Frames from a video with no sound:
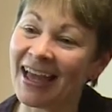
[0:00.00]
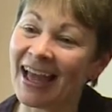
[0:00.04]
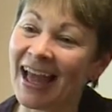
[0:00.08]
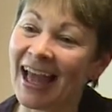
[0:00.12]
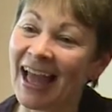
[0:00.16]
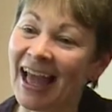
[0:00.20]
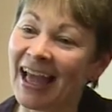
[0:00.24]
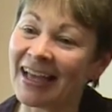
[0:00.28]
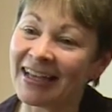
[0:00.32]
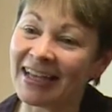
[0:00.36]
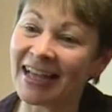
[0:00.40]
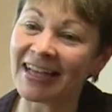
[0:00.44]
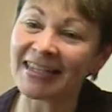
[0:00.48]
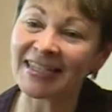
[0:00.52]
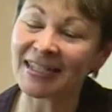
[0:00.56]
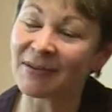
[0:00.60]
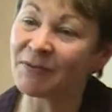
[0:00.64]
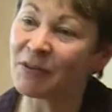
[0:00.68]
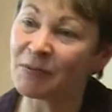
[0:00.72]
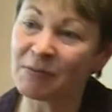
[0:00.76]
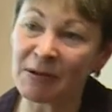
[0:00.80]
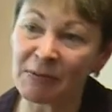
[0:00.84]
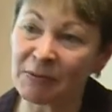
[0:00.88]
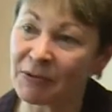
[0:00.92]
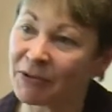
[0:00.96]
and some of
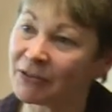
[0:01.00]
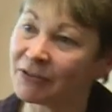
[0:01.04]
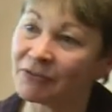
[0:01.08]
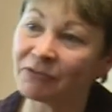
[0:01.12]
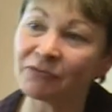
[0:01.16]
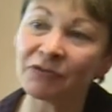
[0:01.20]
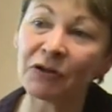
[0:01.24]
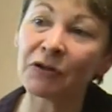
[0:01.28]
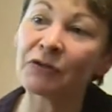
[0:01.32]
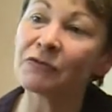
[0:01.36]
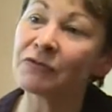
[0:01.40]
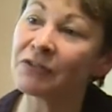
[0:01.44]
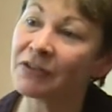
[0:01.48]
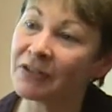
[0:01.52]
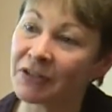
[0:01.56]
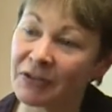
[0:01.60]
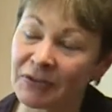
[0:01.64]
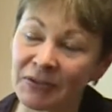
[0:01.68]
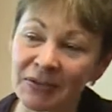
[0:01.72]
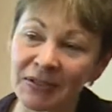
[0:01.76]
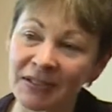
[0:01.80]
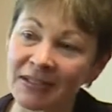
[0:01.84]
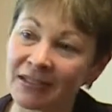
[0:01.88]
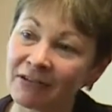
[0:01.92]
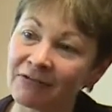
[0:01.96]
the people that are involved in
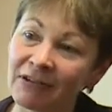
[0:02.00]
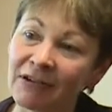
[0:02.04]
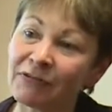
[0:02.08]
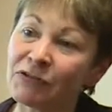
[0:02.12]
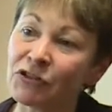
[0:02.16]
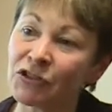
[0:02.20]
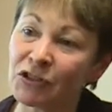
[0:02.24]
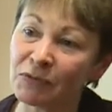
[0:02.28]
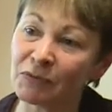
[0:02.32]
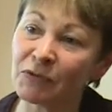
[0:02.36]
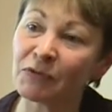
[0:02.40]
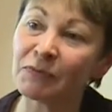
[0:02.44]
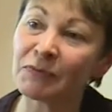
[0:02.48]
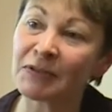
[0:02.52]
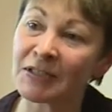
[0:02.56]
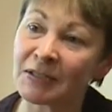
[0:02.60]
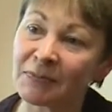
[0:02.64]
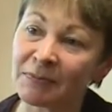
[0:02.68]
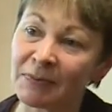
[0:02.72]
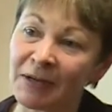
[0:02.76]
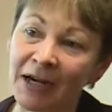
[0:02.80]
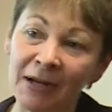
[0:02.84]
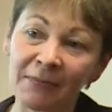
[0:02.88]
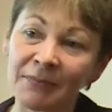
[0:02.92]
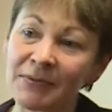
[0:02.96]
those refugee movements
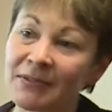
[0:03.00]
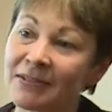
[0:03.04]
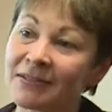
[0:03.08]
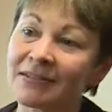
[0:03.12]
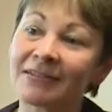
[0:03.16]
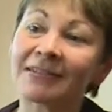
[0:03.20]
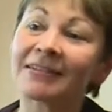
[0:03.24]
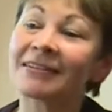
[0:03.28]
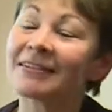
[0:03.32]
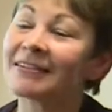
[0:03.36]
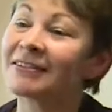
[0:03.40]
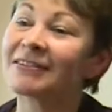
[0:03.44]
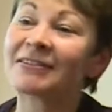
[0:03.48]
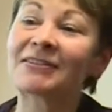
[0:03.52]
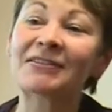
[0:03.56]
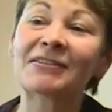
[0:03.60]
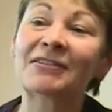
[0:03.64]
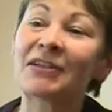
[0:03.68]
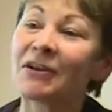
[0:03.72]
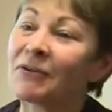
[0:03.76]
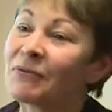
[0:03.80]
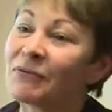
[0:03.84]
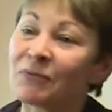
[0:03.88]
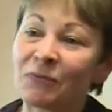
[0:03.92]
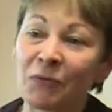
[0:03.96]
perhaps
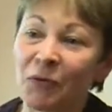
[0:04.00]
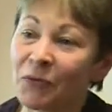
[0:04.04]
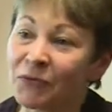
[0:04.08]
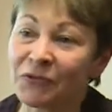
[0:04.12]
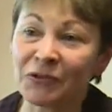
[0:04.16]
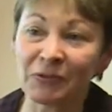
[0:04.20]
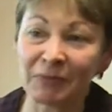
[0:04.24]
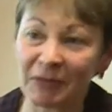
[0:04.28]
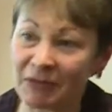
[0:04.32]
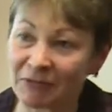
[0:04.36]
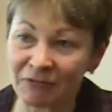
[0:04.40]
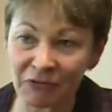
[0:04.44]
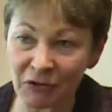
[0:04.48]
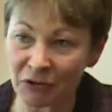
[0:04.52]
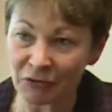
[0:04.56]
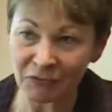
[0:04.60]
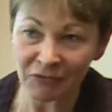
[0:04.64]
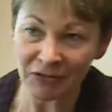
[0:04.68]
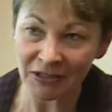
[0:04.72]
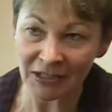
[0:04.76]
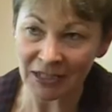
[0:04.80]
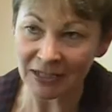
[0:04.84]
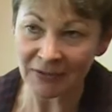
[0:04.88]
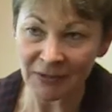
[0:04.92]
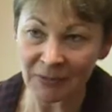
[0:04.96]
don't want to be involved
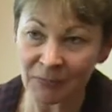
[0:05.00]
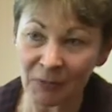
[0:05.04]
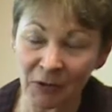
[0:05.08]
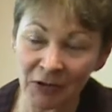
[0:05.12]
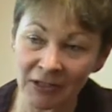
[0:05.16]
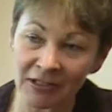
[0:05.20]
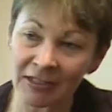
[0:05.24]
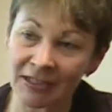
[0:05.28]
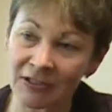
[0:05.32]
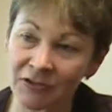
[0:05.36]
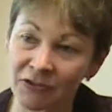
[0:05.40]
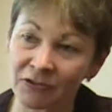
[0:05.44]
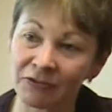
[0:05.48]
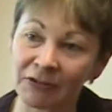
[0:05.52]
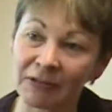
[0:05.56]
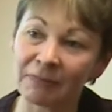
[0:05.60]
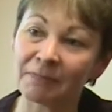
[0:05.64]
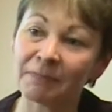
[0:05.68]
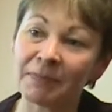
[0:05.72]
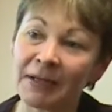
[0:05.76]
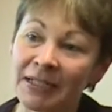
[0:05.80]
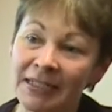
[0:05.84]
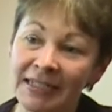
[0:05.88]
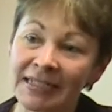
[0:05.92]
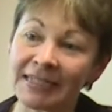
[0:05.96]
in the politics of it.
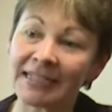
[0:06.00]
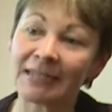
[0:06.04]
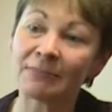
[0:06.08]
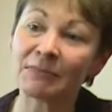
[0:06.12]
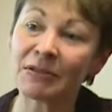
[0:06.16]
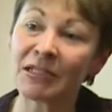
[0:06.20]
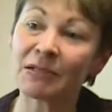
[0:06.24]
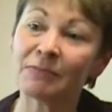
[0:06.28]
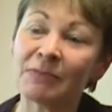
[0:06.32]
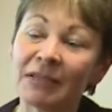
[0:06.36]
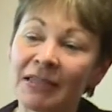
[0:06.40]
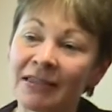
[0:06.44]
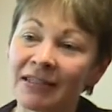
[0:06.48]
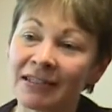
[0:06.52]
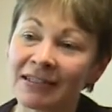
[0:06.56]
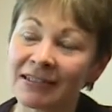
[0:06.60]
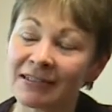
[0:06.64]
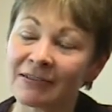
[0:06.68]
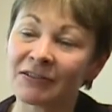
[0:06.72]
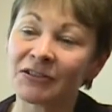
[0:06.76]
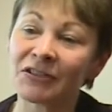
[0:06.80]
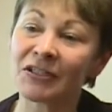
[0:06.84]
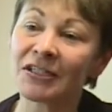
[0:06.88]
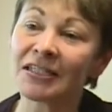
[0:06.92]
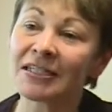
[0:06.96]
But it seems to me
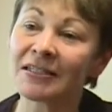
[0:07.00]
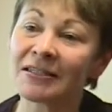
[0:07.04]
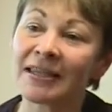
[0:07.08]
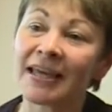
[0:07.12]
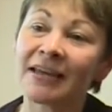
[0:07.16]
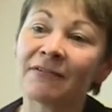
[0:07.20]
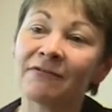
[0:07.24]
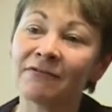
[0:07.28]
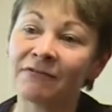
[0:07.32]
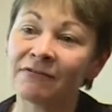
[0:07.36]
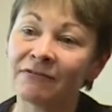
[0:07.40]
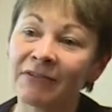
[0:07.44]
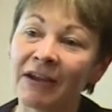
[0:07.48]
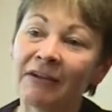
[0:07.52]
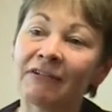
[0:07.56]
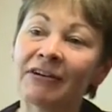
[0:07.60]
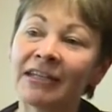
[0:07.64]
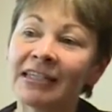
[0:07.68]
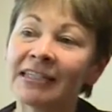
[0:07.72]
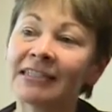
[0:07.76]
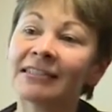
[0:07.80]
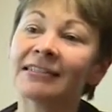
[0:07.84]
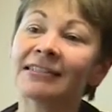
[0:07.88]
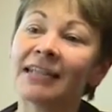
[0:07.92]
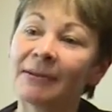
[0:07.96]
that just their
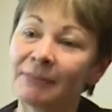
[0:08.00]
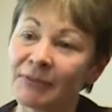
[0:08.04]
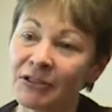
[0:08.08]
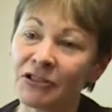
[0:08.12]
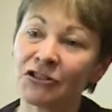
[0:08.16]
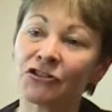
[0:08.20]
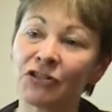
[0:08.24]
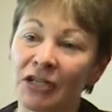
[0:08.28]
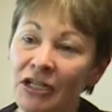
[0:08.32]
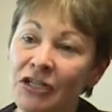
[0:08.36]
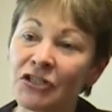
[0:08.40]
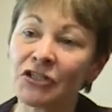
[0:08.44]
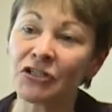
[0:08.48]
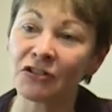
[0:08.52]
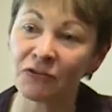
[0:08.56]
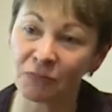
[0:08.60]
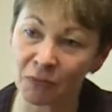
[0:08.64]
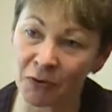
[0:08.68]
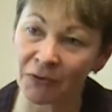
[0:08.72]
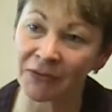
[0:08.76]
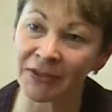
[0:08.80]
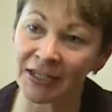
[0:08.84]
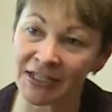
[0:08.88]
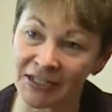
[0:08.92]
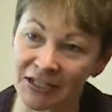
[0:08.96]
very demonstration of
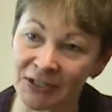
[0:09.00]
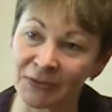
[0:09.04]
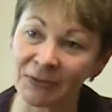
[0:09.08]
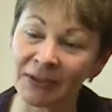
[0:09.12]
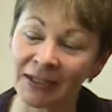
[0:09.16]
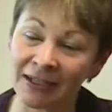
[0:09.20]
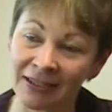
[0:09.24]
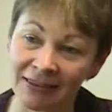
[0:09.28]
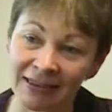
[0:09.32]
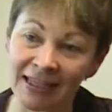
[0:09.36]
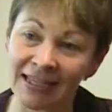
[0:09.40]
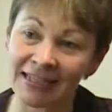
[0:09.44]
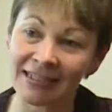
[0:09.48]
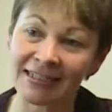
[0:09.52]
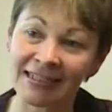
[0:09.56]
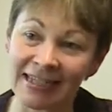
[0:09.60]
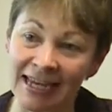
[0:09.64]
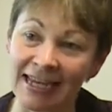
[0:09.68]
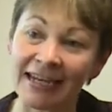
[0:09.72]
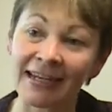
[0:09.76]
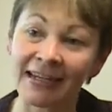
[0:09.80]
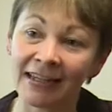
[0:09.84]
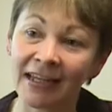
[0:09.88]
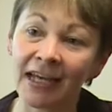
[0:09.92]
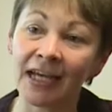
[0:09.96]
what they're doing in their
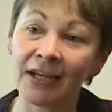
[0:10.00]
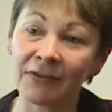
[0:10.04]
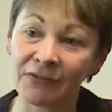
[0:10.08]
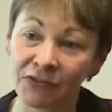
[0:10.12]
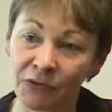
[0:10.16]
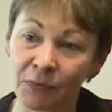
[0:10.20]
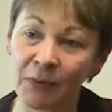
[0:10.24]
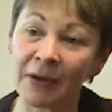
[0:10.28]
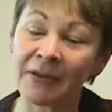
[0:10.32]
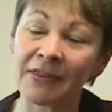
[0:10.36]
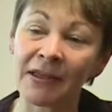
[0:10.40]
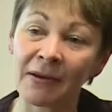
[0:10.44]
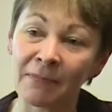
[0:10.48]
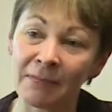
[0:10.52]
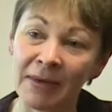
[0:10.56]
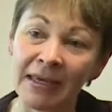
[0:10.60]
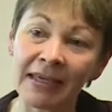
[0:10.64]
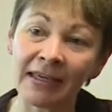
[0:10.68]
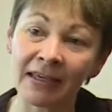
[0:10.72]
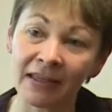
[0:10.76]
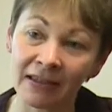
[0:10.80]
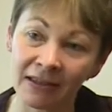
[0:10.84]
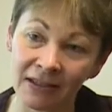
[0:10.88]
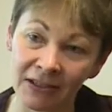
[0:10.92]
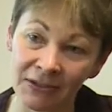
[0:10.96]
daily lives, the way they're
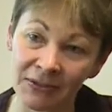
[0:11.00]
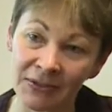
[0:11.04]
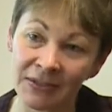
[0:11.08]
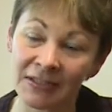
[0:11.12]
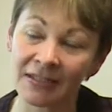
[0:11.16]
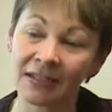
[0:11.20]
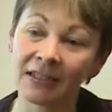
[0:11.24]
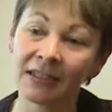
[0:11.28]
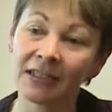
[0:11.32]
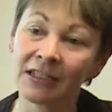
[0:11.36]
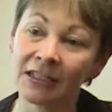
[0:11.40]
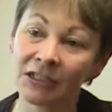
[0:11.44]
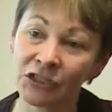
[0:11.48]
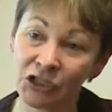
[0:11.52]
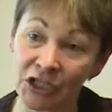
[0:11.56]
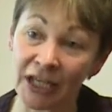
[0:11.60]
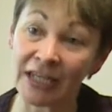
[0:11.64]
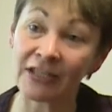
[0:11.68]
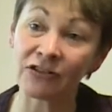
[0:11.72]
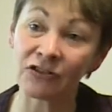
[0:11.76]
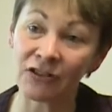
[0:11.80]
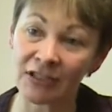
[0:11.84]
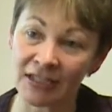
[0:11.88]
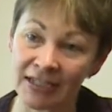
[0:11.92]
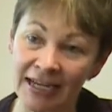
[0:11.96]
making those
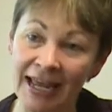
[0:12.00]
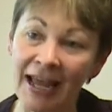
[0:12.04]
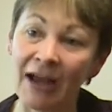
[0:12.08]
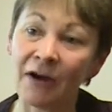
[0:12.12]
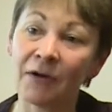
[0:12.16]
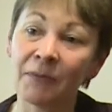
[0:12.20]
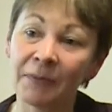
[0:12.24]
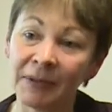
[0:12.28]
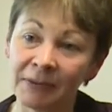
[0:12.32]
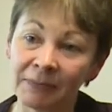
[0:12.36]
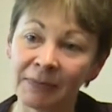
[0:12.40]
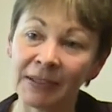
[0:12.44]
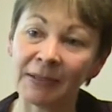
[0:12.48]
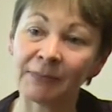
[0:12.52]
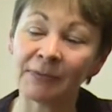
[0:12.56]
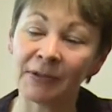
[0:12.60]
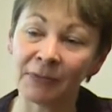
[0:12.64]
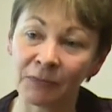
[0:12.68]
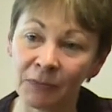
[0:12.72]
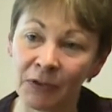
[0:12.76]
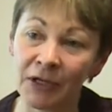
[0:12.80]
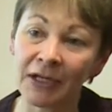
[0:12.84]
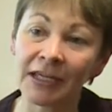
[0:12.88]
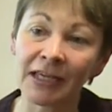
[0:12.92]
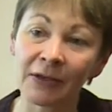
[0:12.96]
changes and helping people and
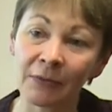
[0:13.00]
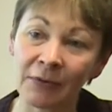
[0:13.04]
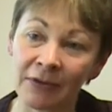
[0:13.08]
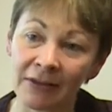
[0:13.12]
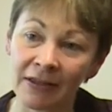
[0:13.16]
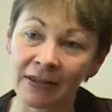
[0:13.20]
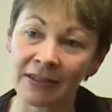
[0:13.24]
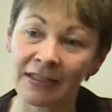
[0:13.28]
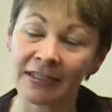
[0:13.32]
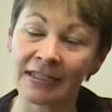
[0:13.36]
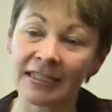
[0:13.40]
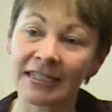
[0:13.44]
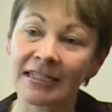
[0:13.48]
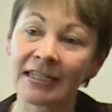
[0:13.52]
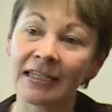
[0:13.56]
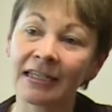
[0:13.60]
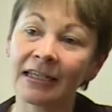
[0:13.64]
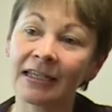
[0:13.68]
working with others,